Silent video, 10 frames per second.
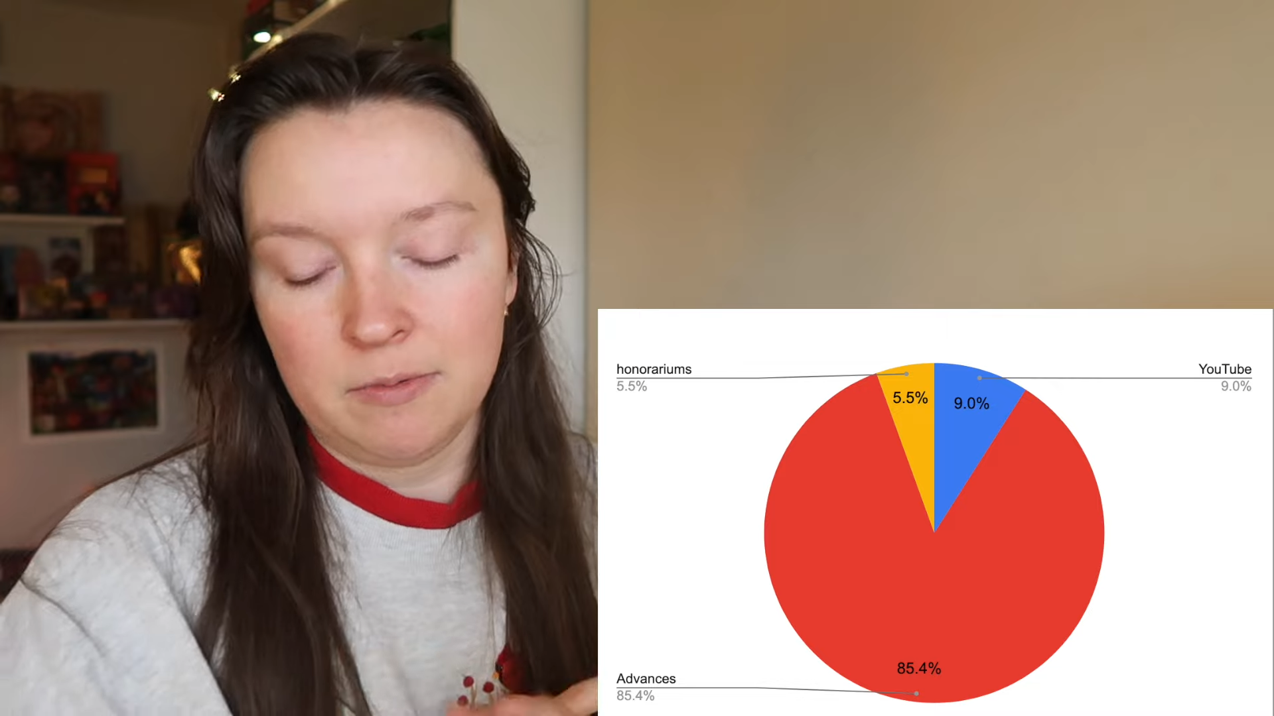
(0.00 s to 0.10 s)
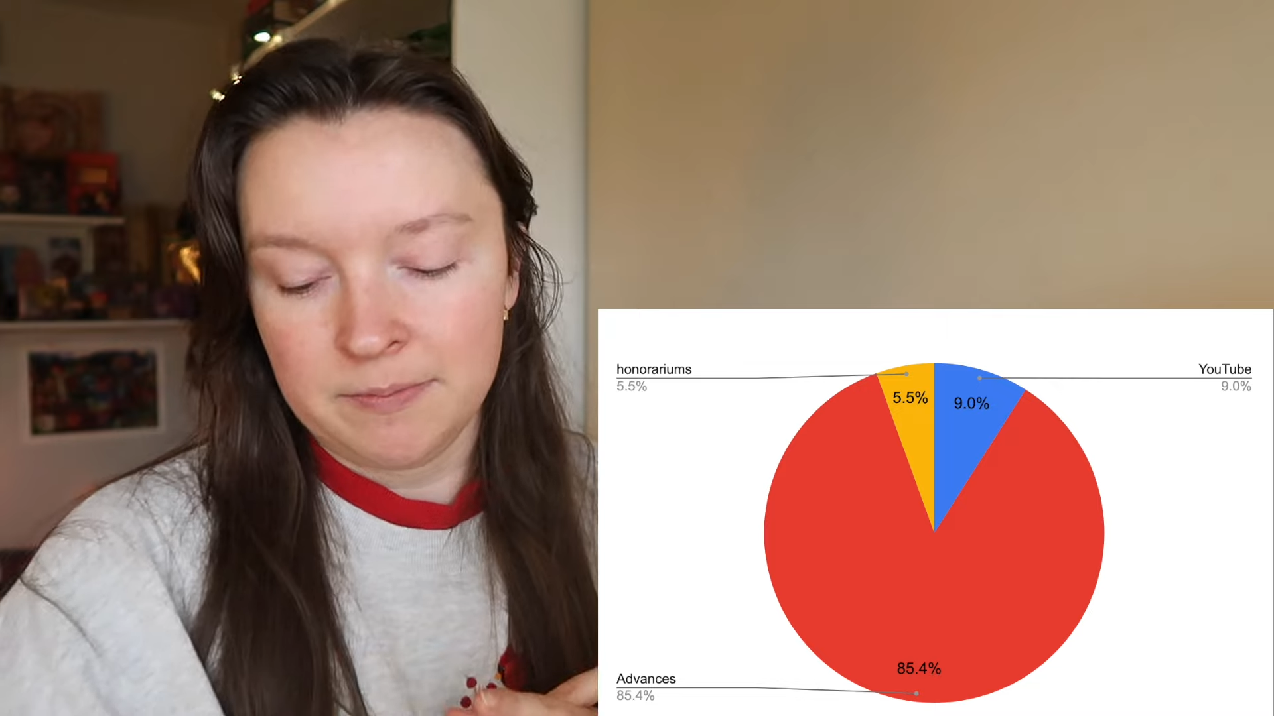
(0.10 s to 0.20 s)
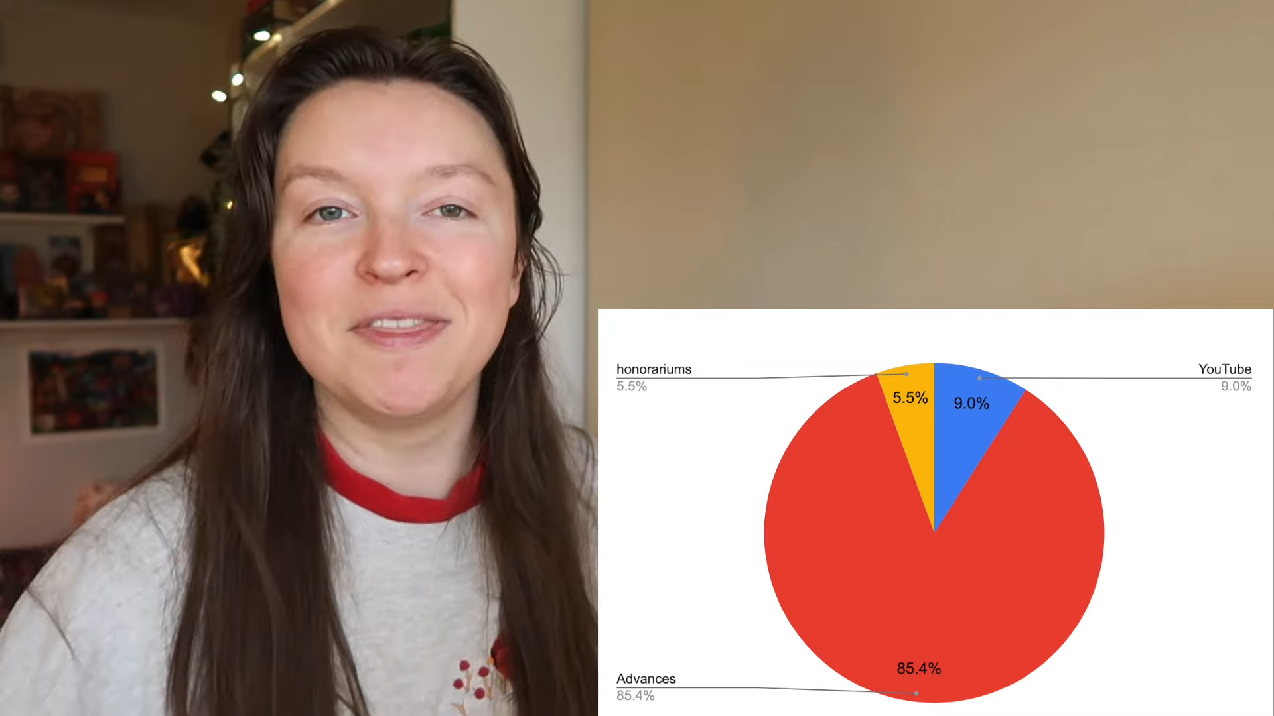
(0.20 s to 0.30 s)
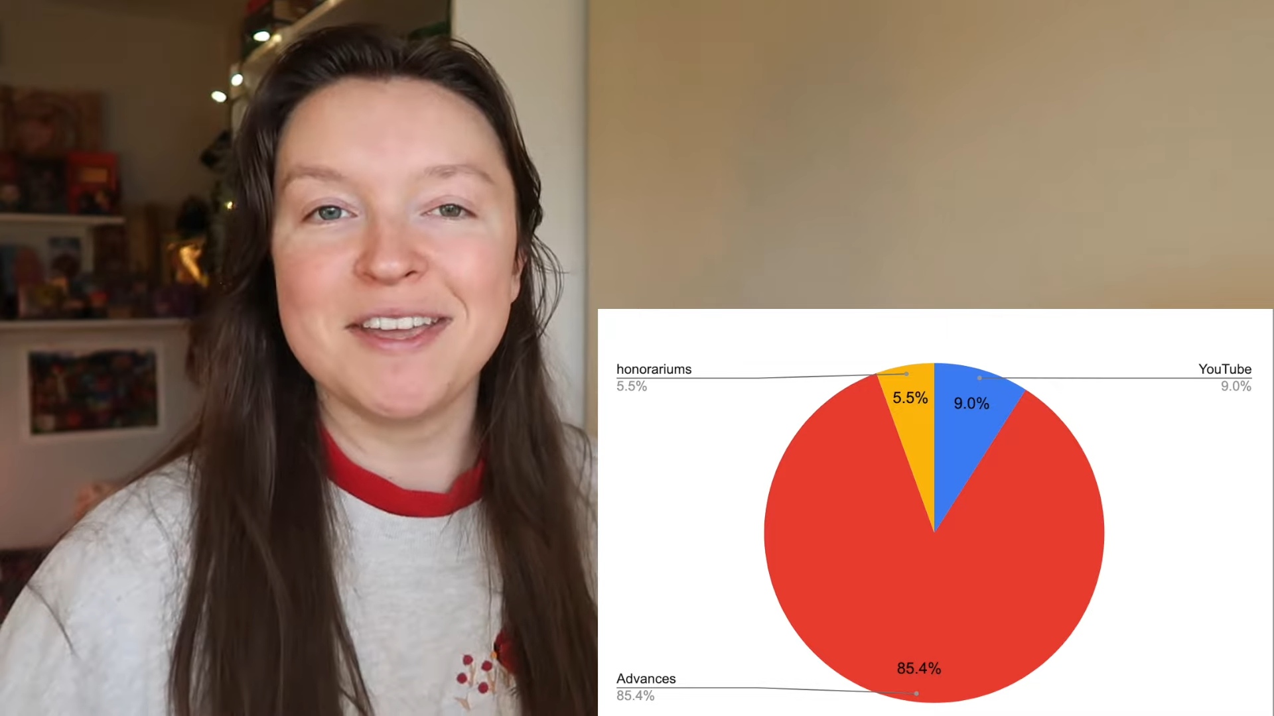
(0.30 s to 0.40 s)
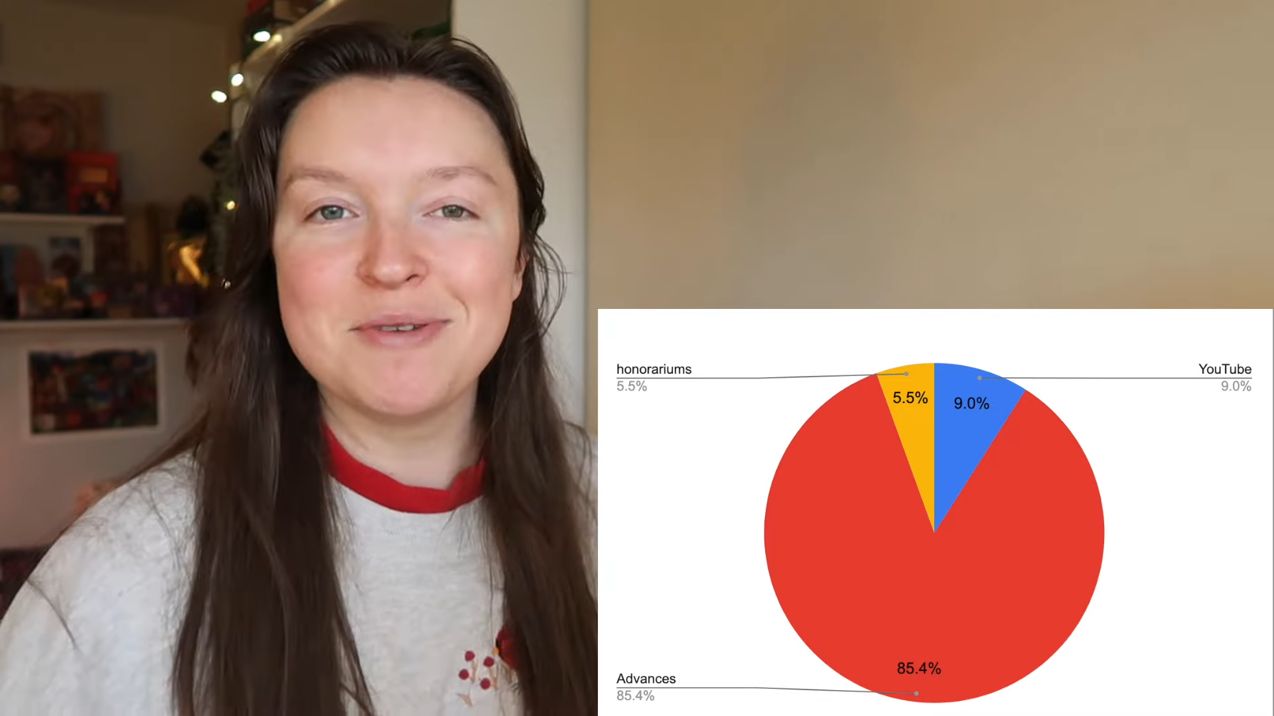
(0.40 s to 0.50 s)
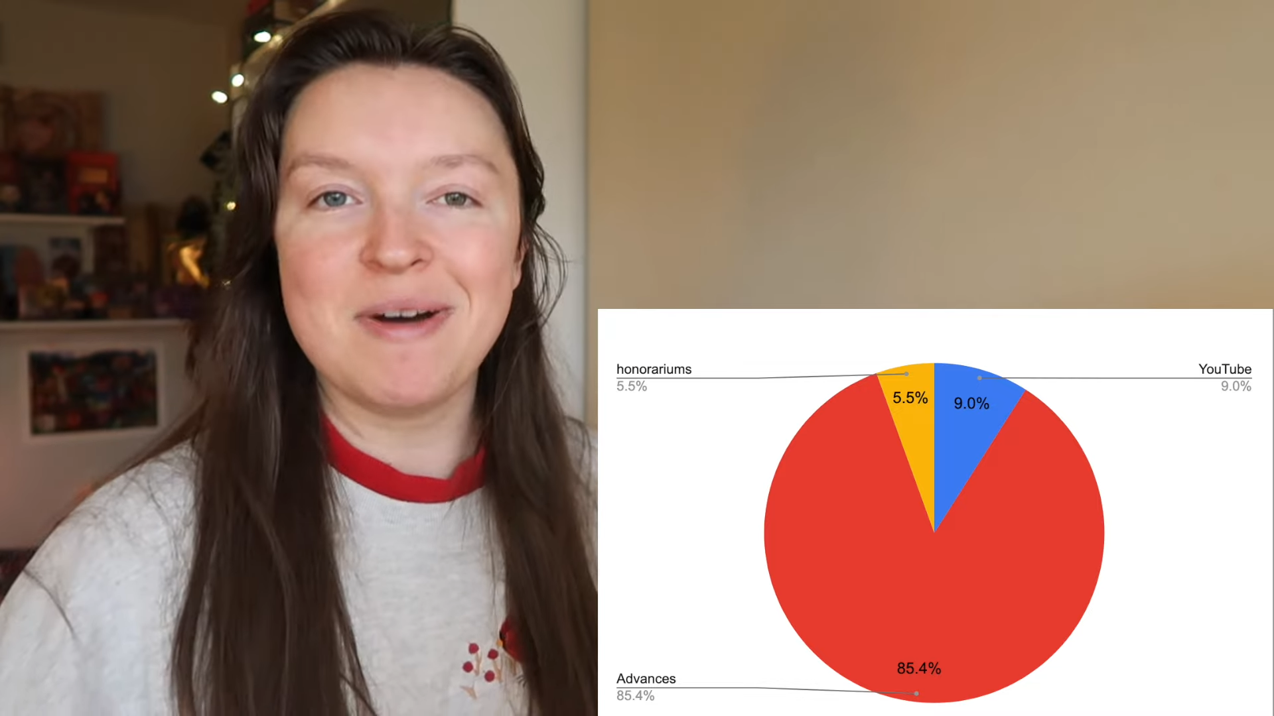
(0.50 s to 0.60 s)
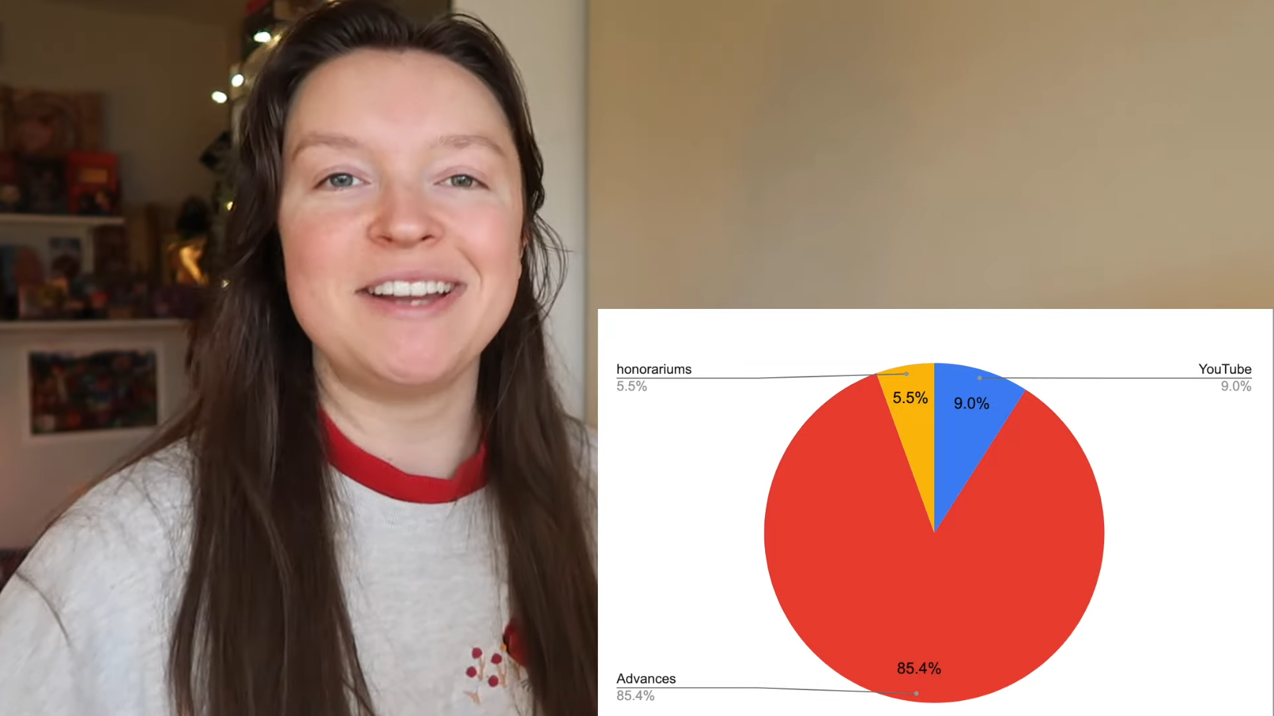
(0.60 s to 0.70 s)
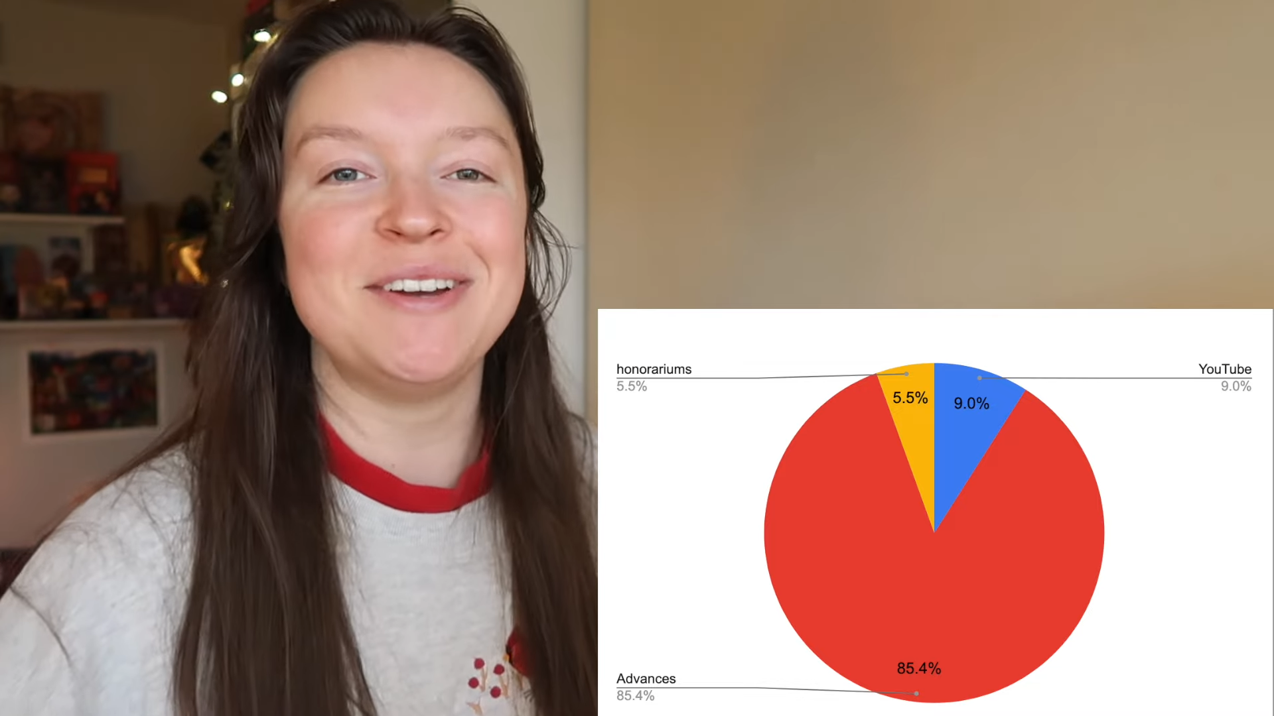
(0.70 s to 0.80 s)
One thing you might